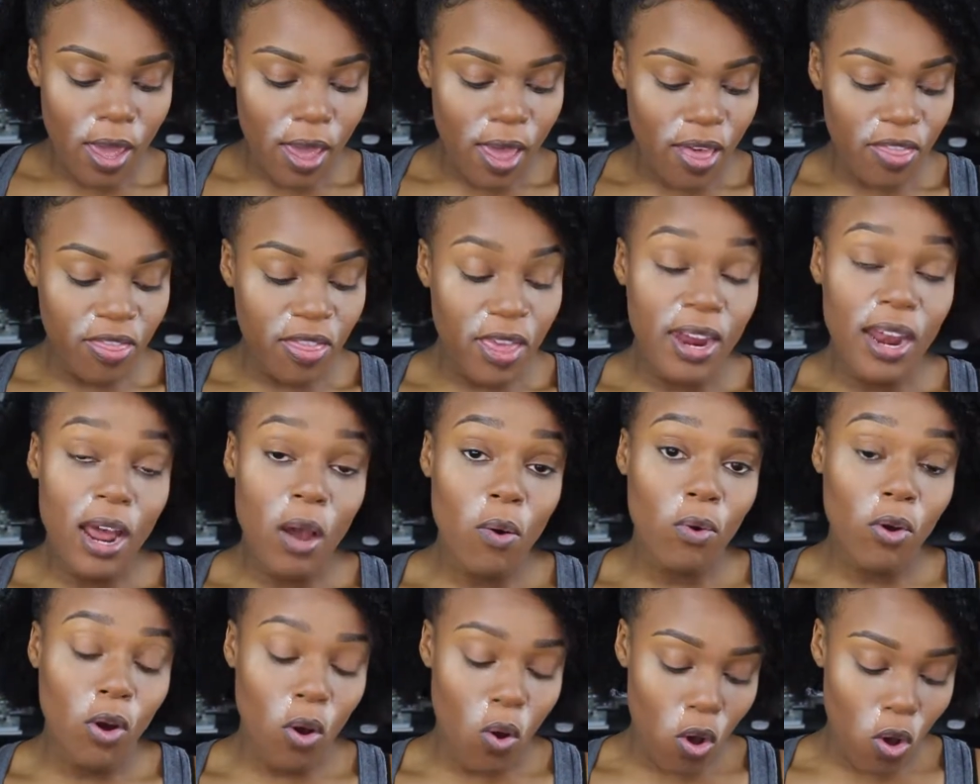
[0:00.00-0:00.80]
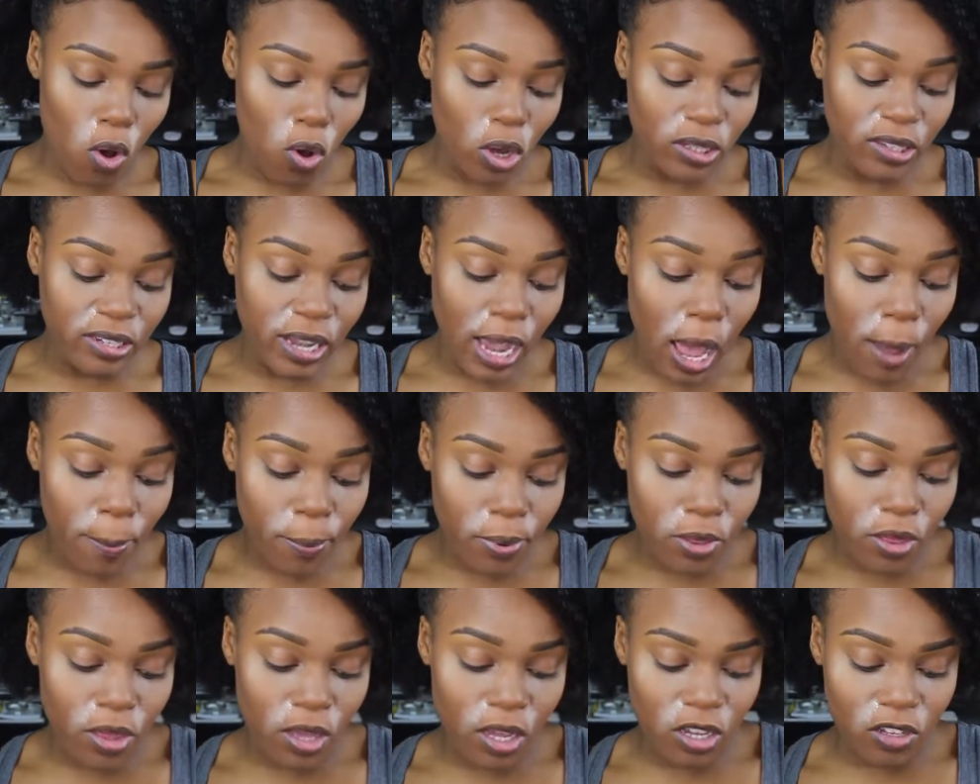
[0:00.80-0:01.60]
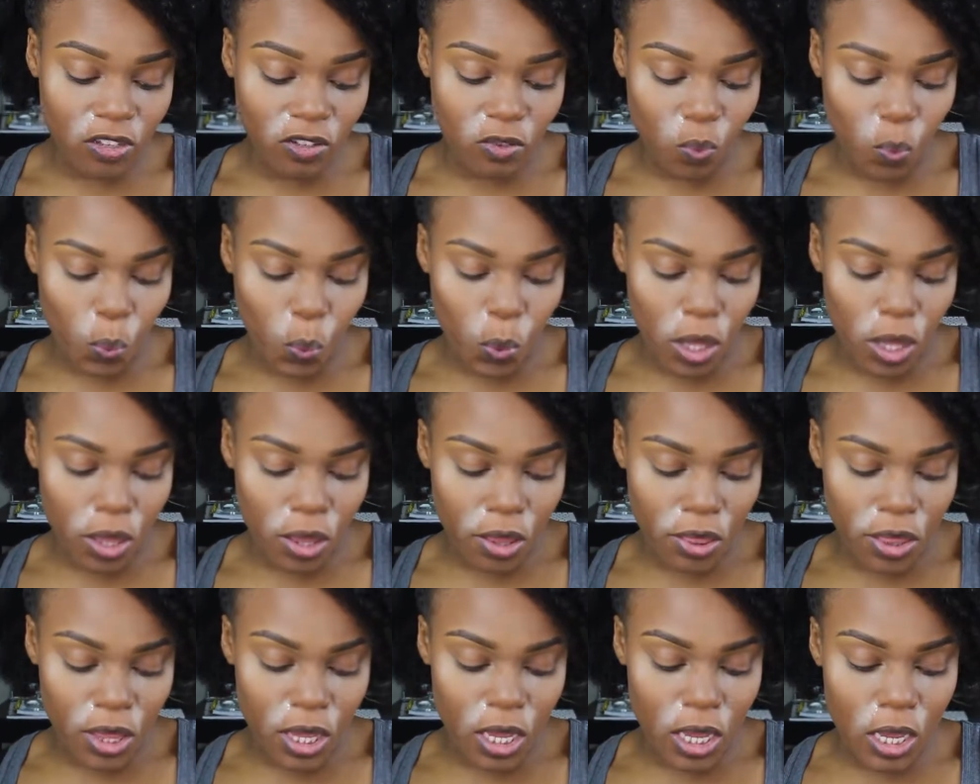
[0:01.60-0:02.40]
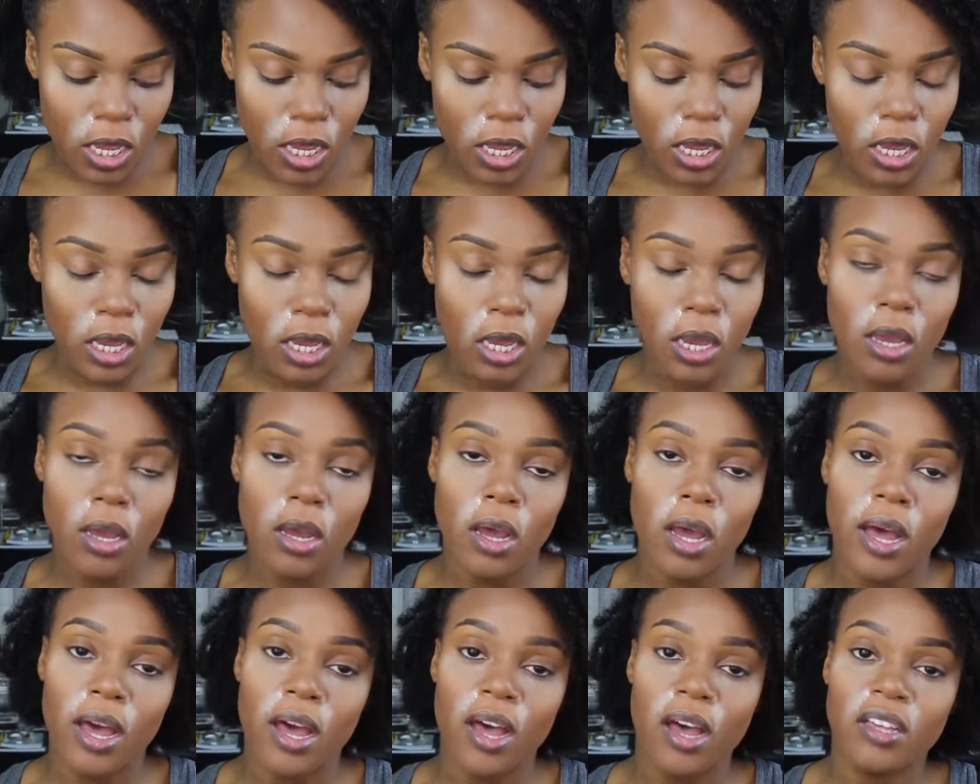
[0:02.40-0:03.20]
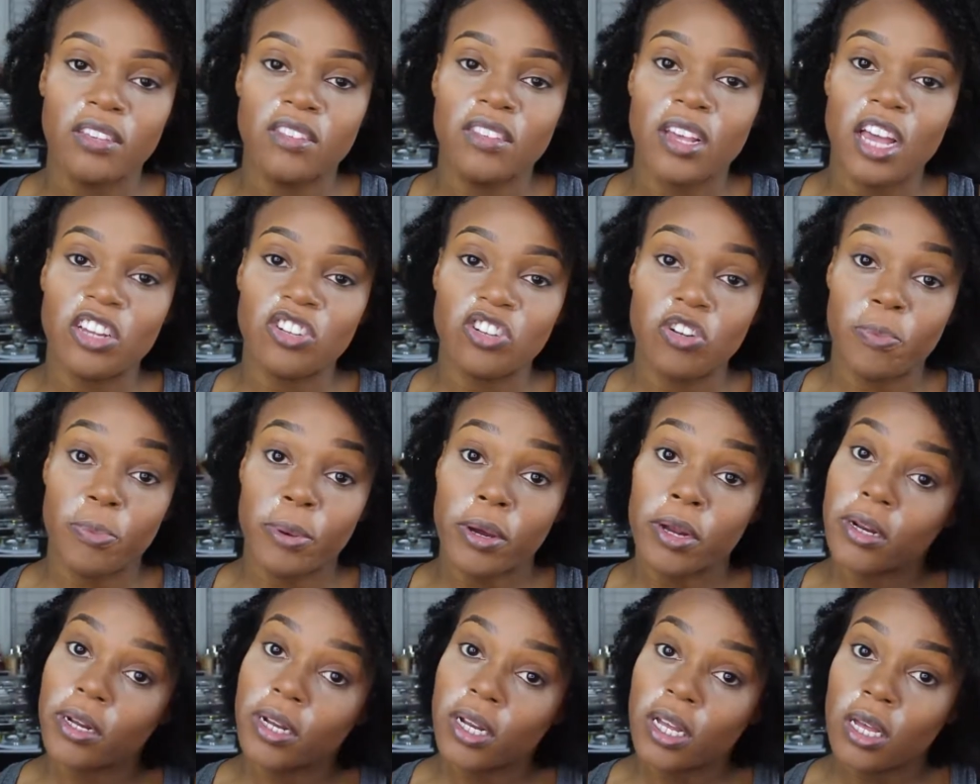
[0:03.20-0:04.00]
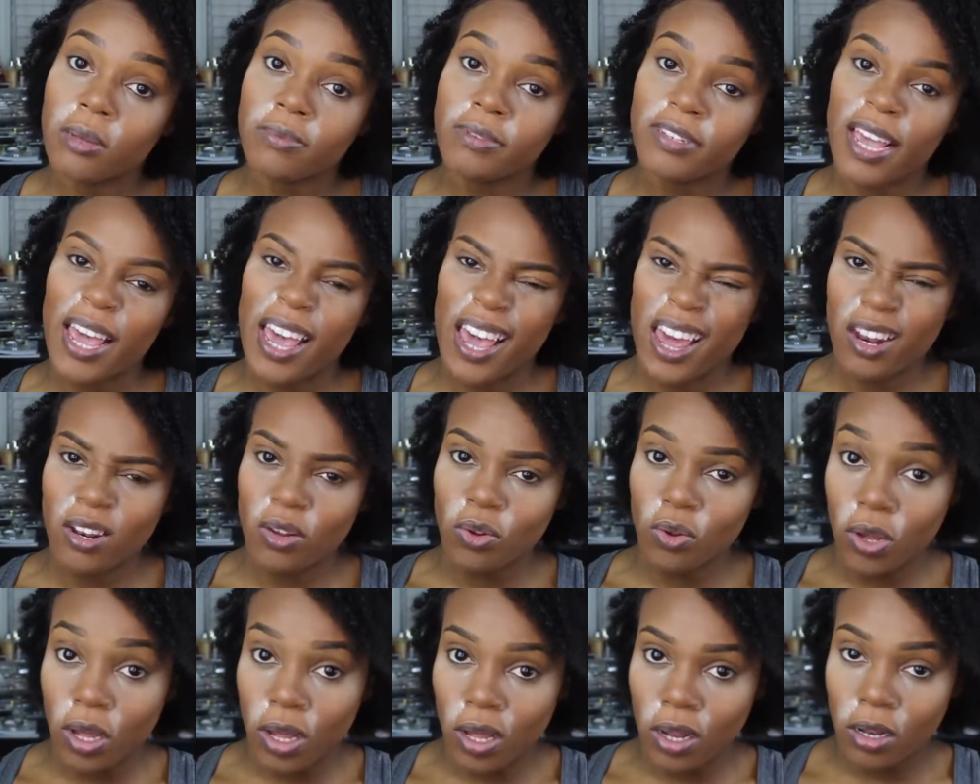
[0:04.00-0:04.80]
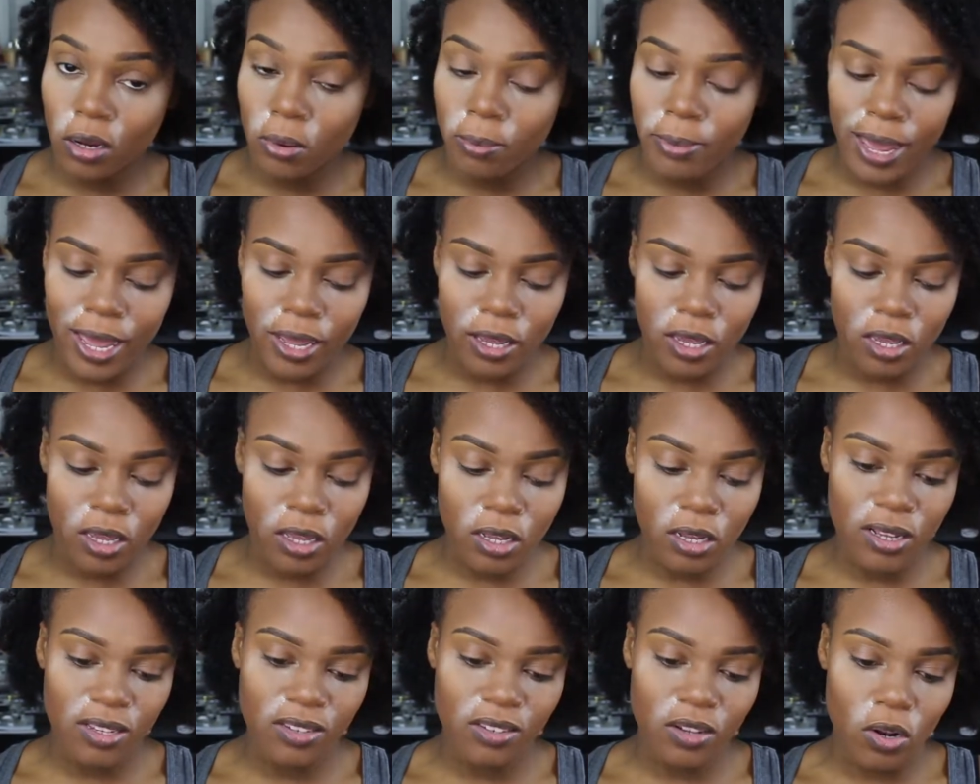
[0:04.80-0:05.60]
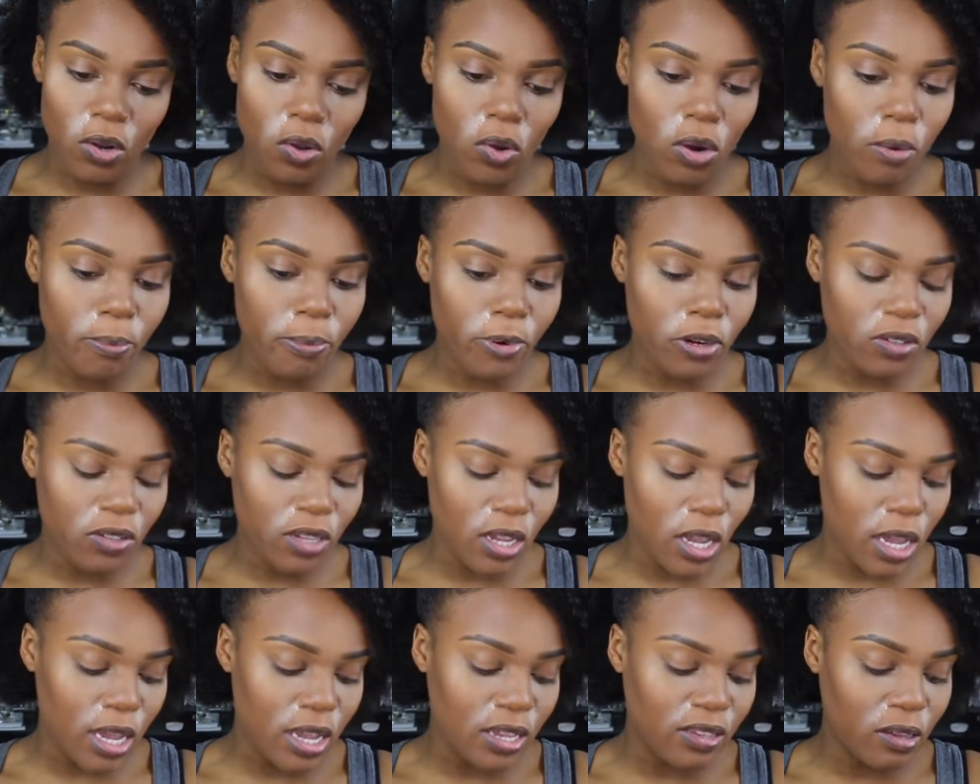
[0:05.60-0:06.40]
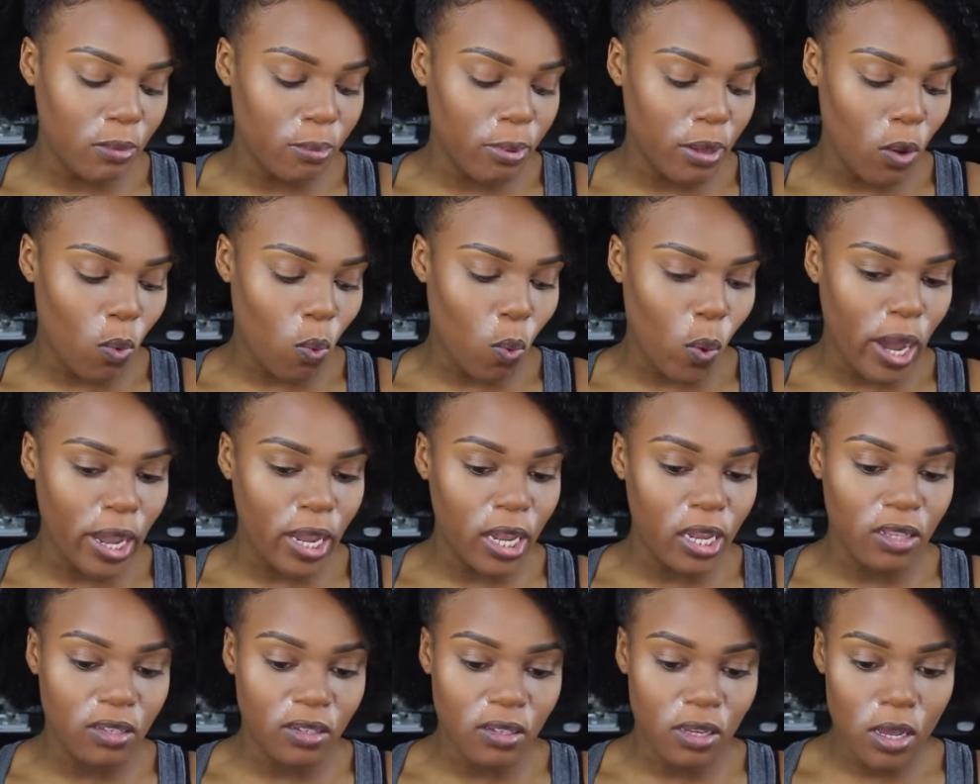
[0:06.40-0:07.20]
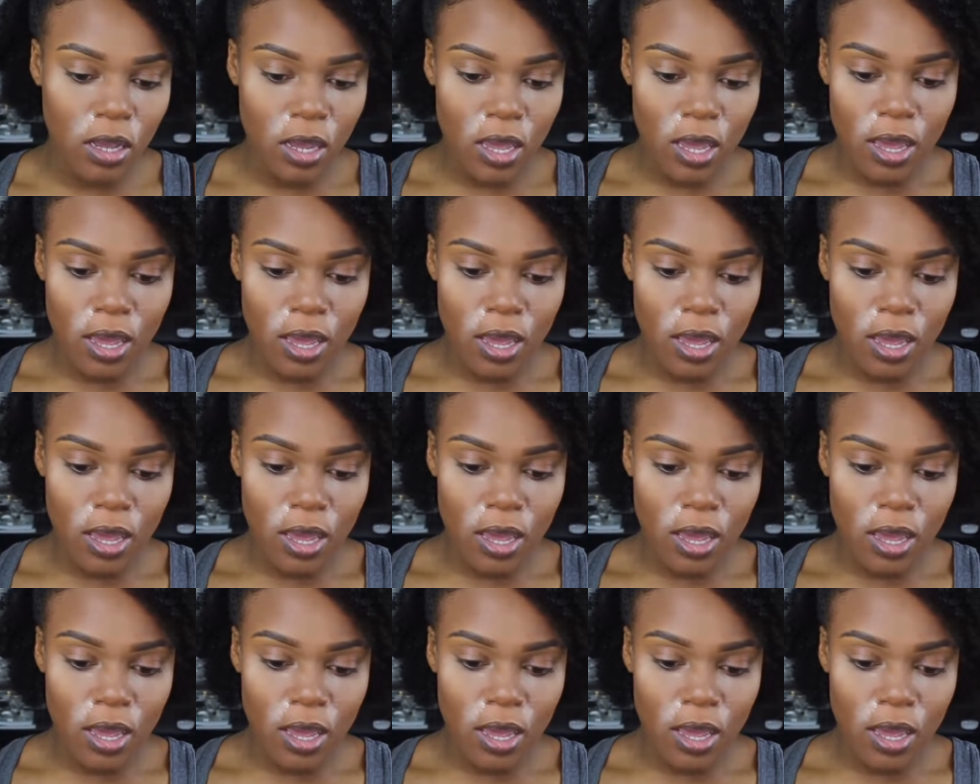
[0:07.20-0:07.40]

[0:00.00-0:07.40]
And then I will go on top of this with the Sacha Buttercup to add a little color back in, because the Mercier is a bit white.